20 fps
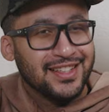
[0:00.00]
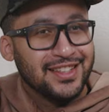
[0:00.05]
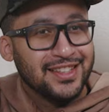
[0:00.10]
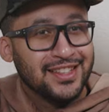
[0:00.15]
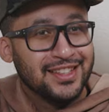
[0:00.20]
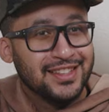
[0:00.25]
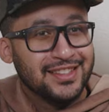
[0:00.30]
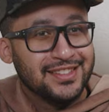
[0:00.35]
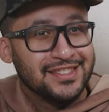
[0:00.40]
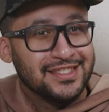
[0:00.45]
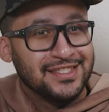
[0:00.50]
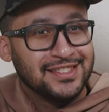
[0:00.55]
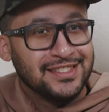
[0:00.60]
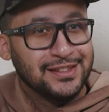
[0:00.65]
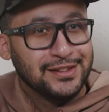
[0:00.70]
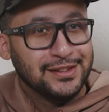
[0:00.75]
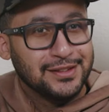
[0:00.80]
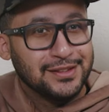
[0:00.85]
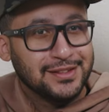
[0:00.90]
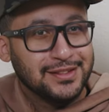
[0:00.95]

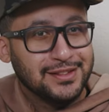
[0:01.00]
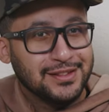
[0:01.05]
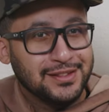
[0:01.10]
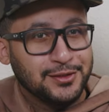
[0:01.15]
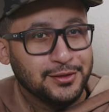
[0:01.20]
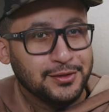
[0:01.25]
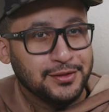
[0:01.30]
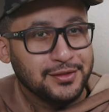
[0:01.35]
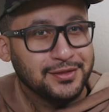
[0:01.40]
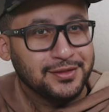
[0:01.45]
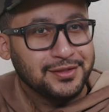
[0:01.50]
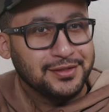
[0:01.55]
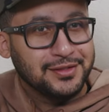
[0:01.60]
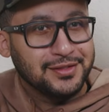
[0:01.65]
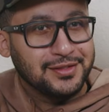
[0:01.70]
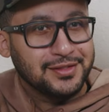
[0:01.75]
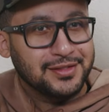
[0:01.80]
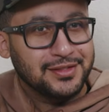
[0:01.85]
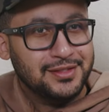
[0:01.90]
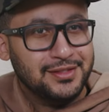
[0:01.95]

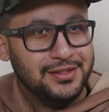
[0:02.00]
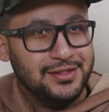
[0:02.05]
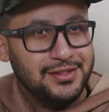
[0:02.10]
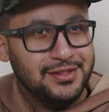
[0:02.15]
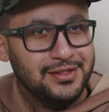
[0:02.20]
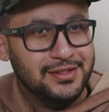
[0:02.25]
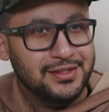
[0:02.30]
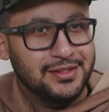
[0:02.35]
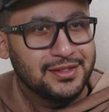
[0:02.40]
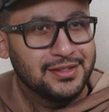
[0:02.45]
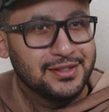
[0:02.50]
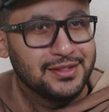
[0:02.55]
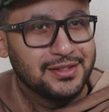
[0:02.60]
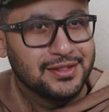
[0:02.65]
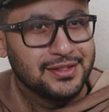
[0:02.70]
No words are spoken by the person on screen.